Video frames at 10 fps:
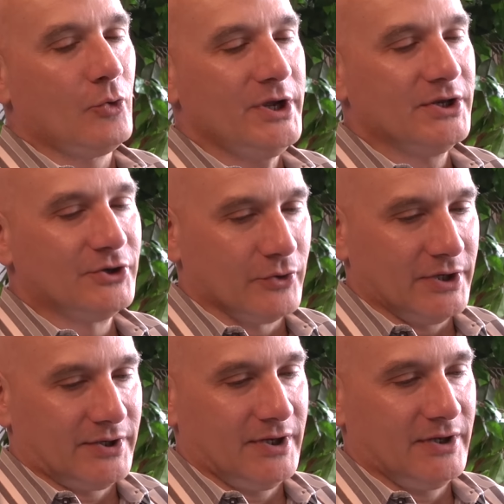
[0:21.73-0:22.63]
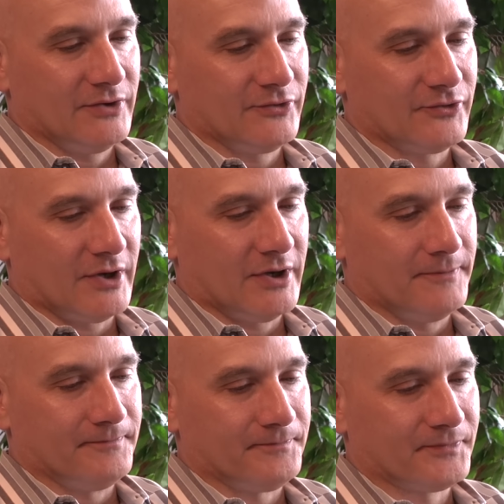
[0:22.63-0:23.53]
We Can Do It is
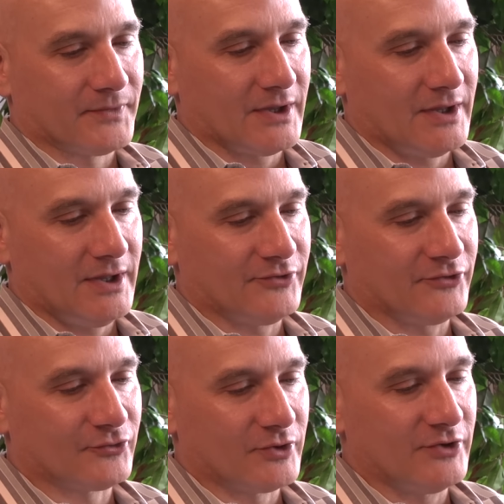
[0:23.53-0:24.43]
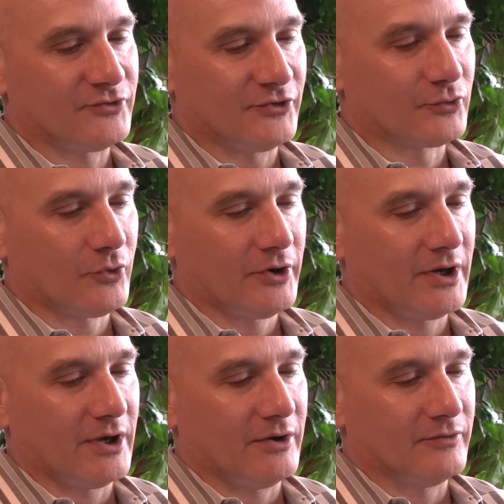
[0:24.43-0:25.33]
it's the
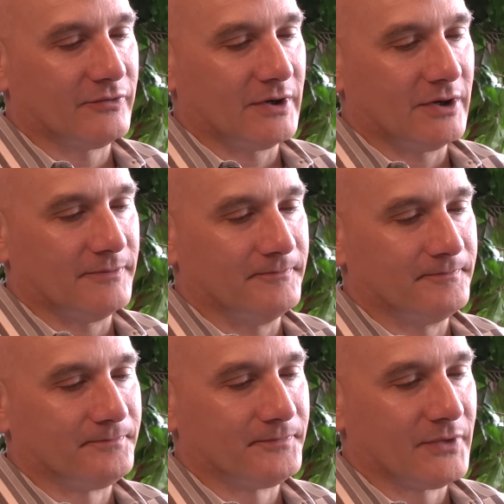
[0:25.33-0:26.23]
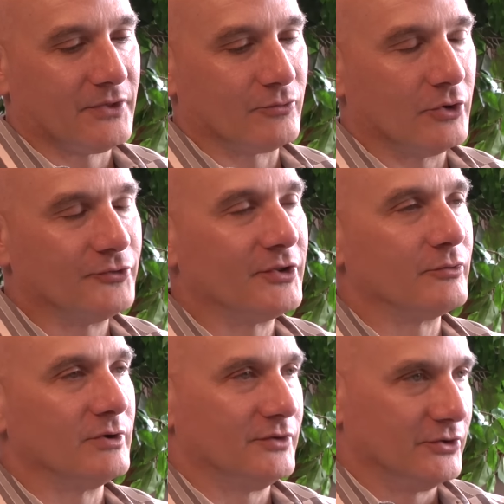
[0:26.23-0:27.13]
story of the Rosie the
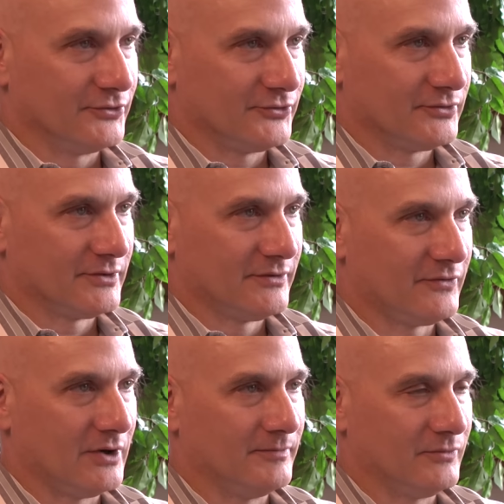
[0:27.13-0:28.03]
Riveters from